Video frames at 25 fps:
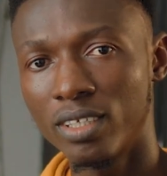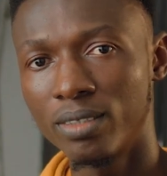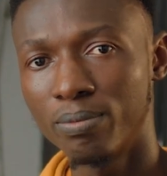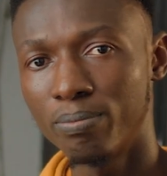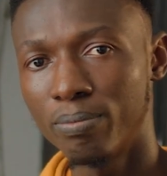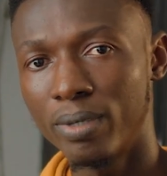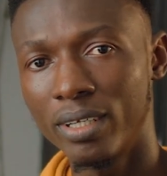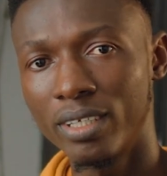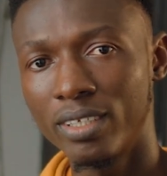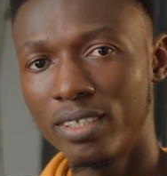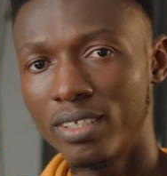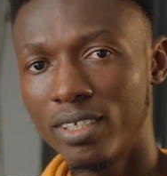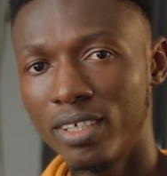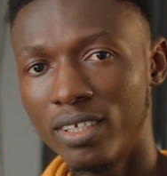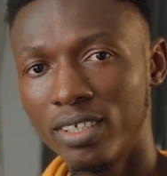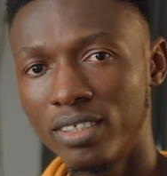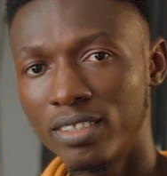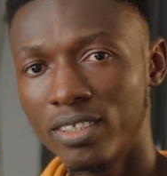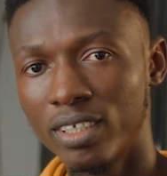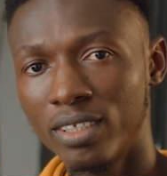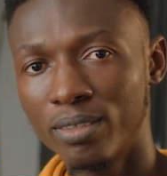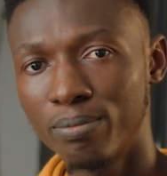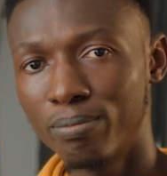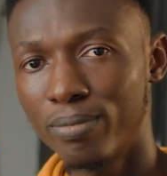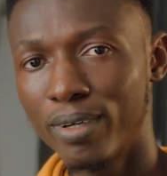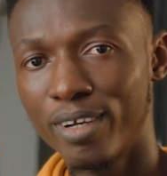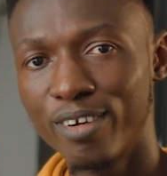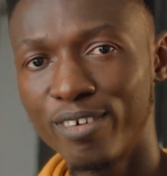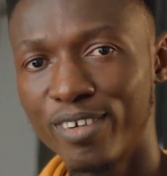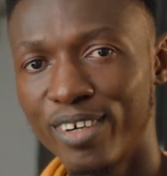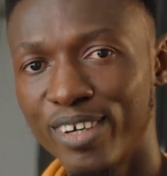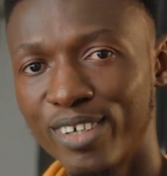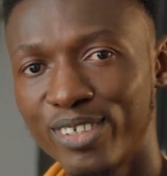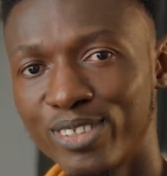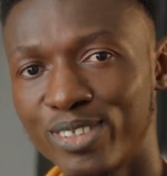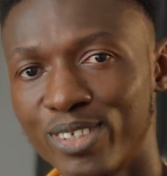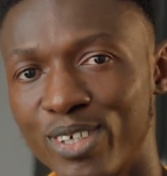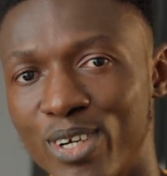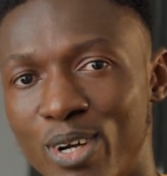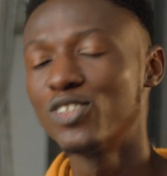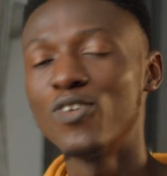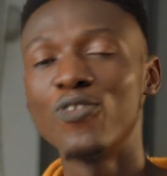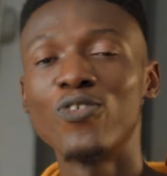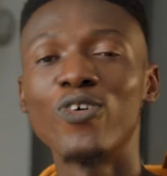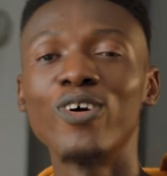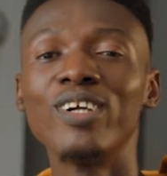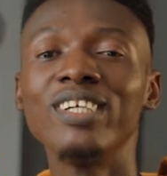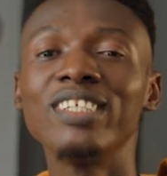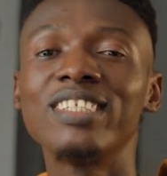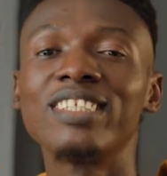and birthdays and burials. So
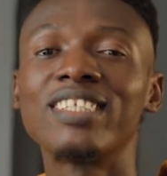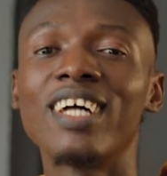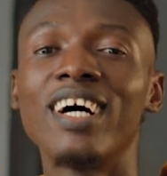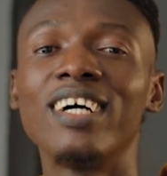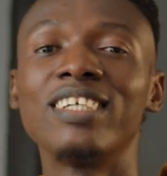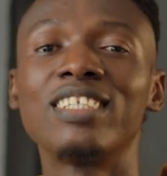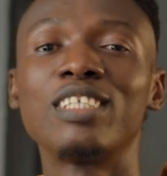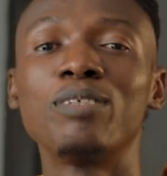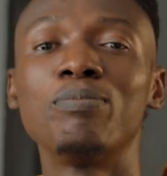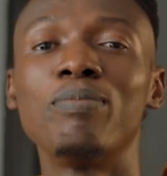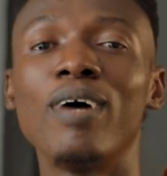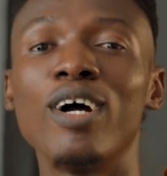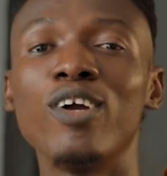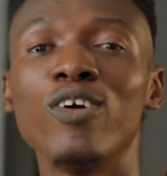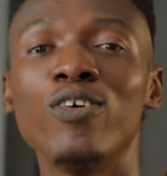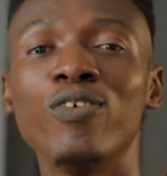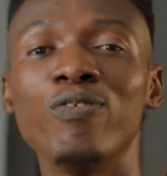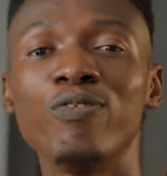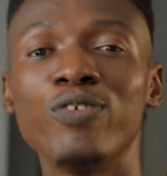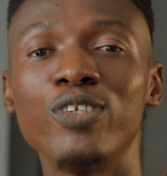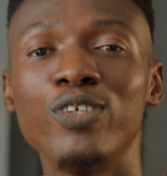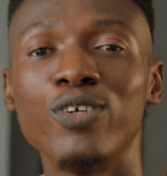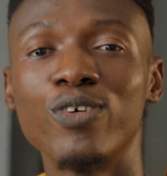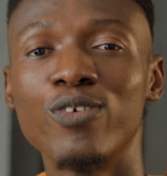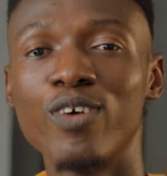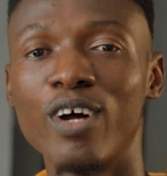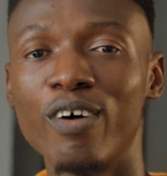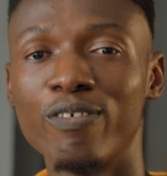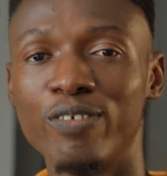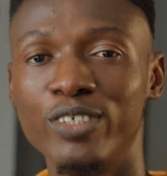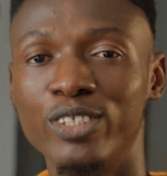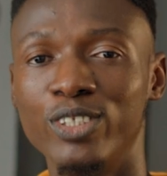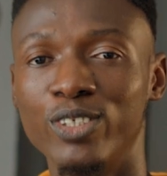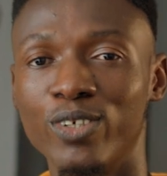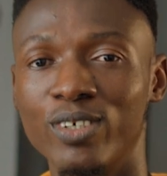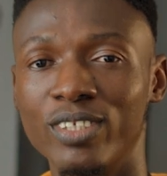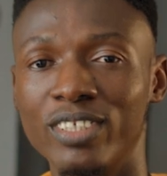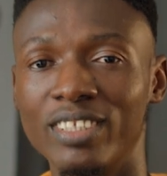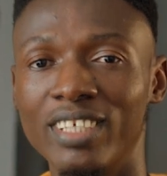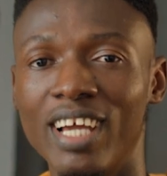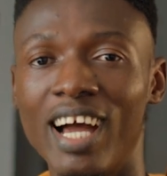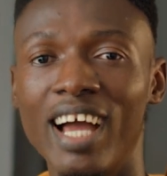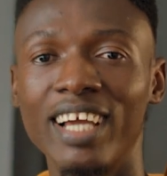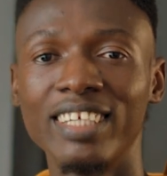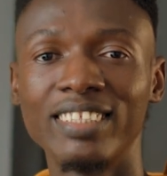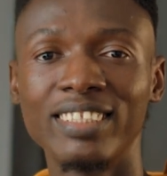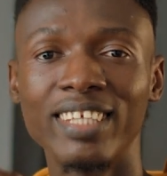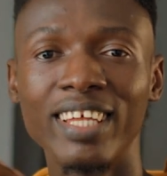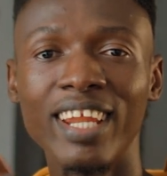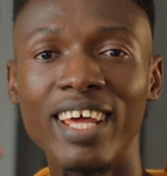for instance, in my own videography journey,
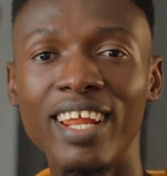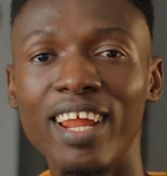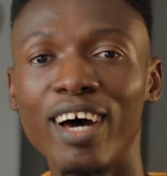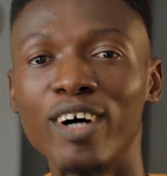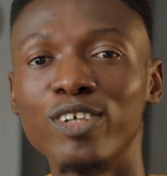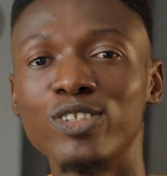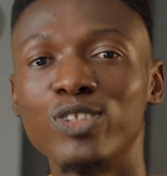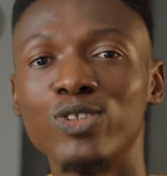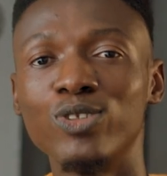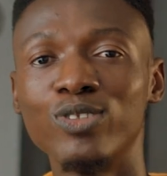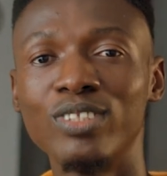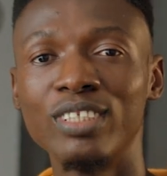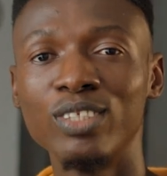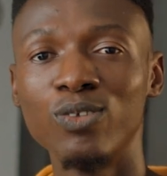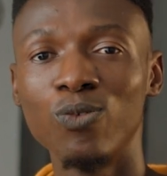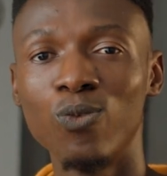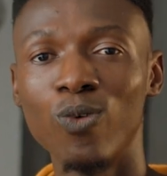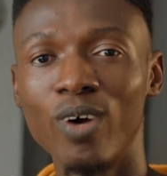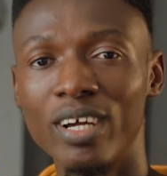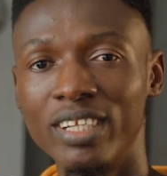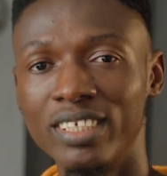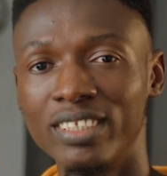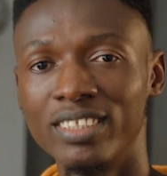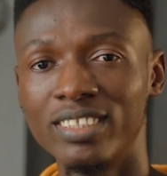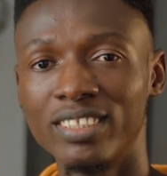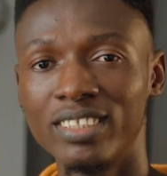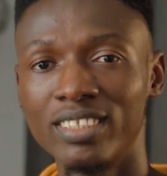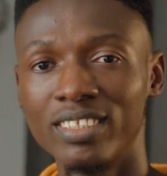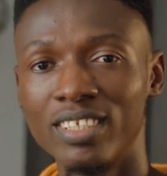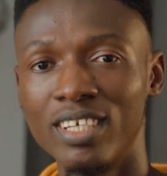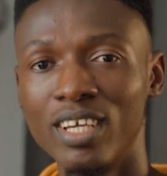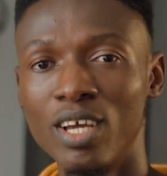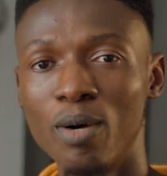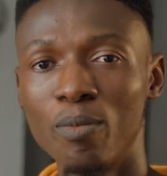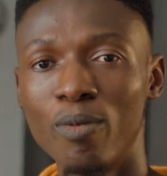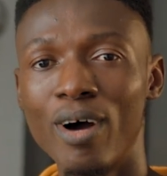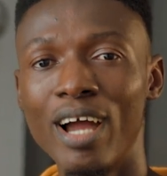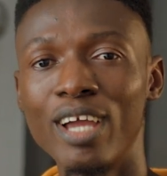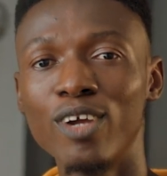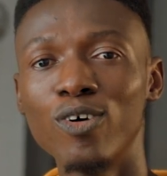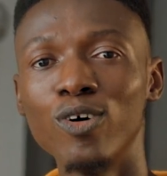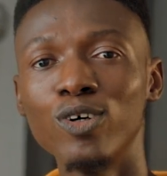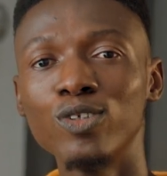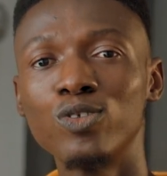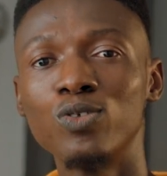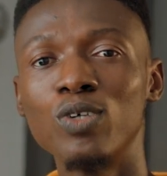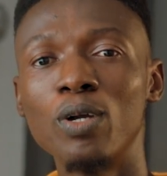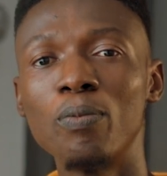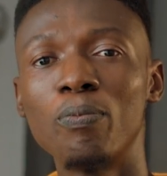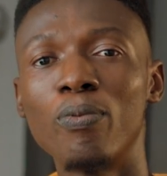I started out shooting weddings, but I
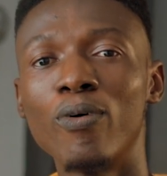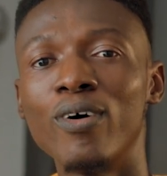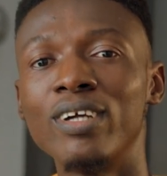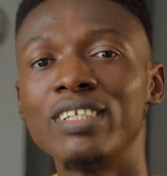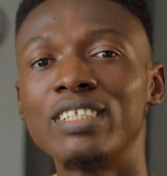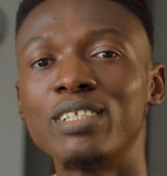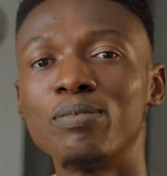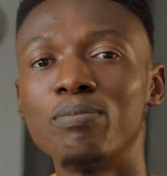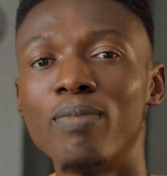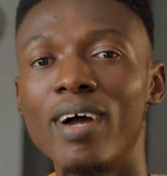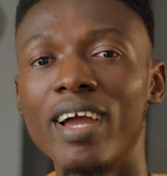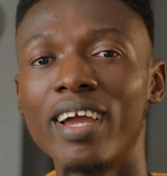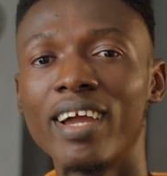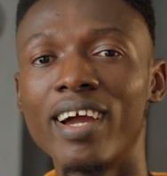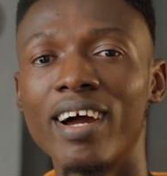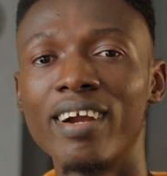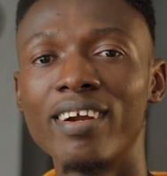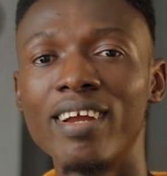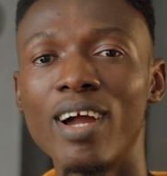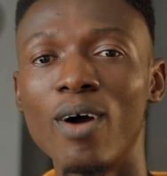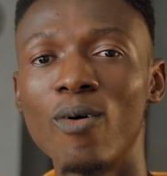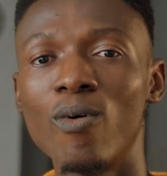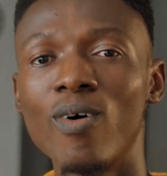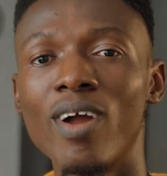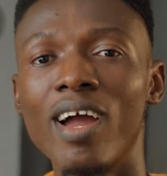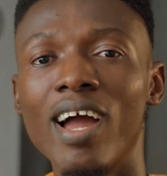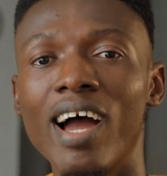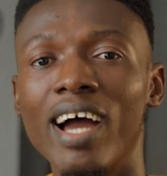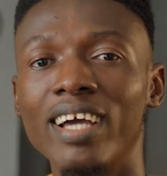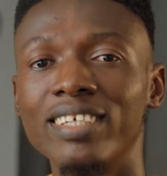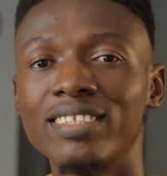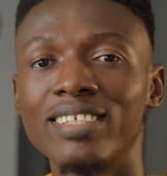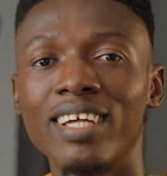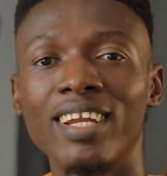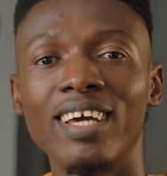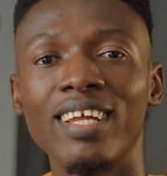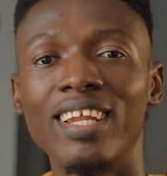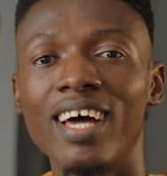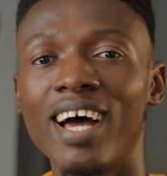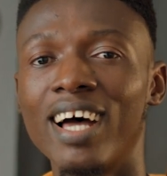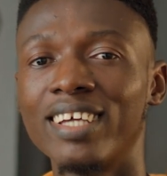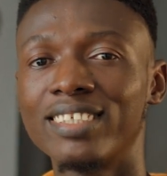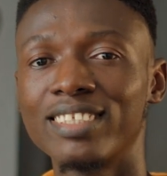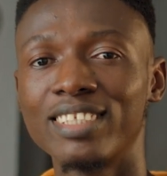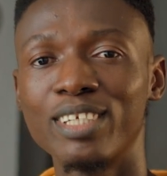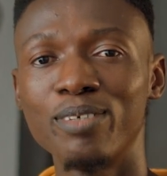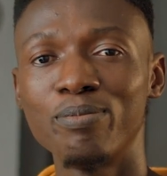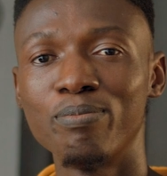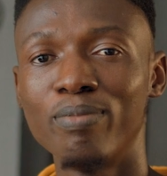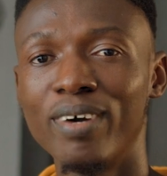got to a point in my career where I started
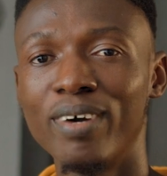asking